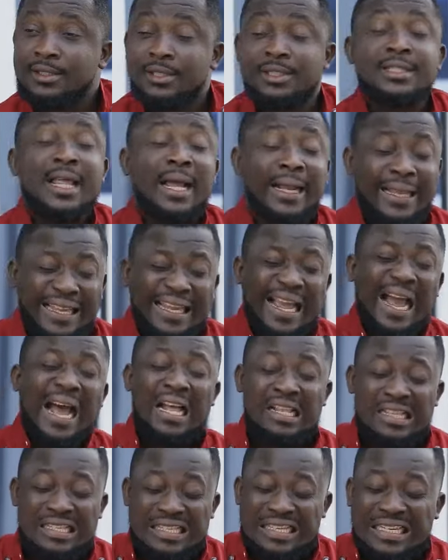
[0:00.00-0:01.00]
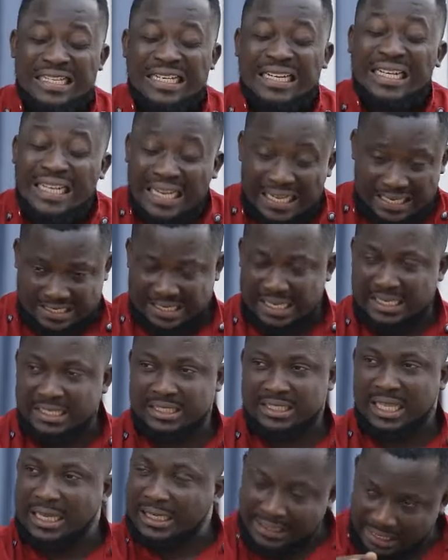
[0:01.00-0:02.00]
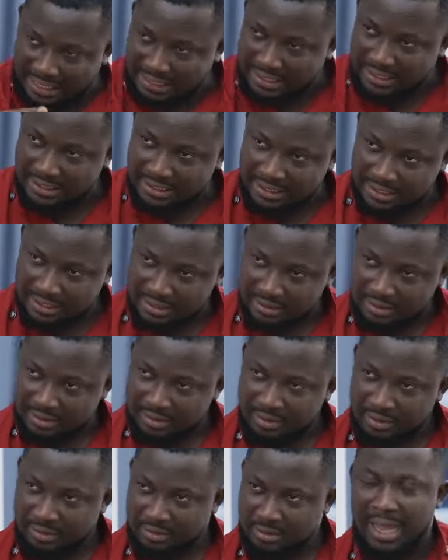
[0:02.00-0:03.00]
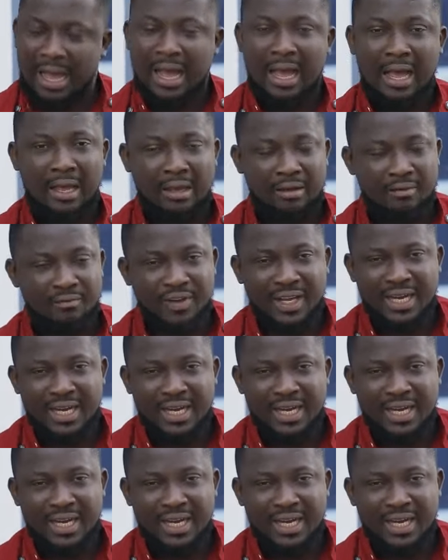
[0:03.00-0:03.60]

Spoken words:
See, that girl has class and standard. Ha! Okay.